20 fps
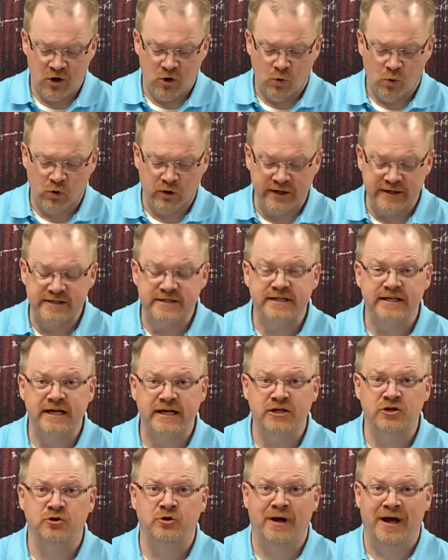we'll
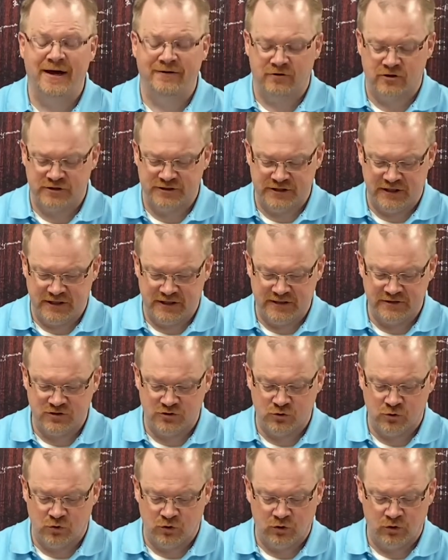continue to have our Sunday
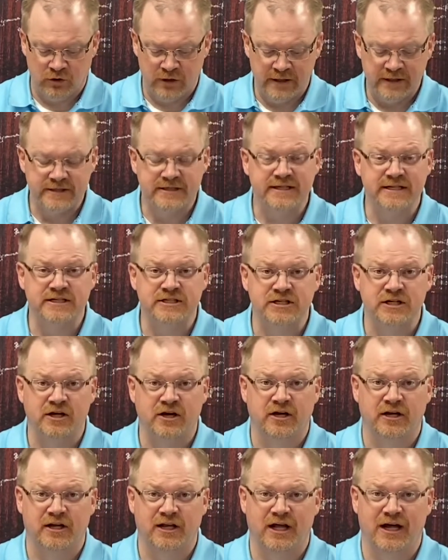school teaching
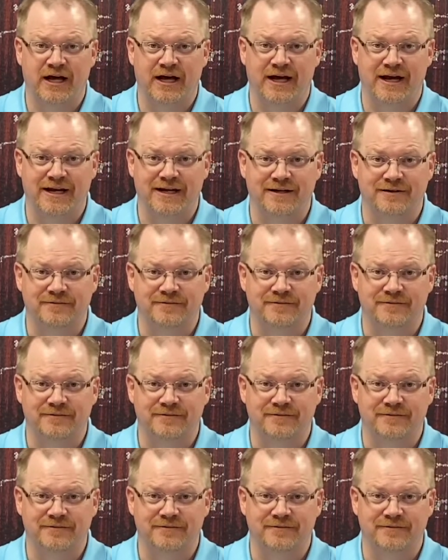online.